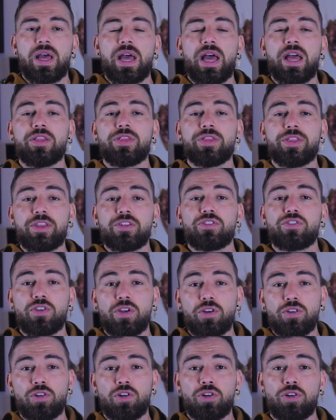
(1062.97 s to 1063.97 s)
And this
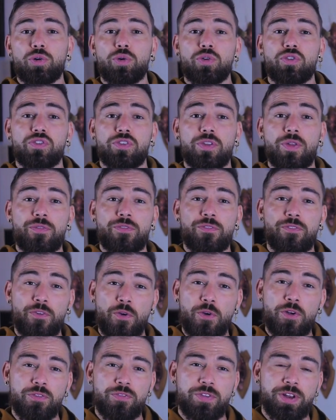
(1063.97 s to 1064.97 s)
concludes the
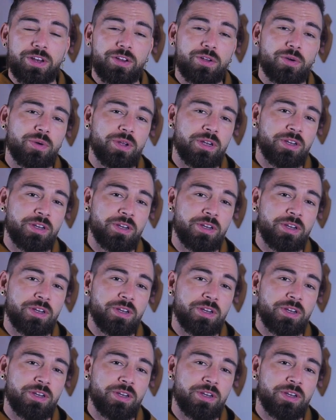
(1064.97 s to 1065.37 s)
third video